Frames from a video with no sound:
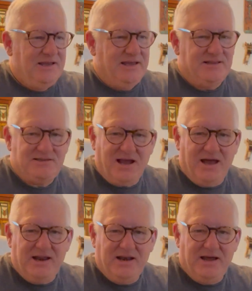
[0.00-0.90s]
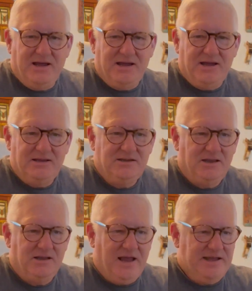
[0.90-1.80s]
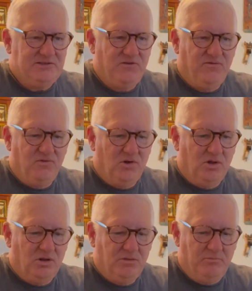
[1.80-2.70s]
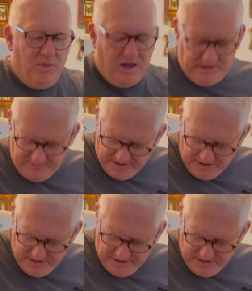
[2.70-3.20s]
It's got a nice full bottom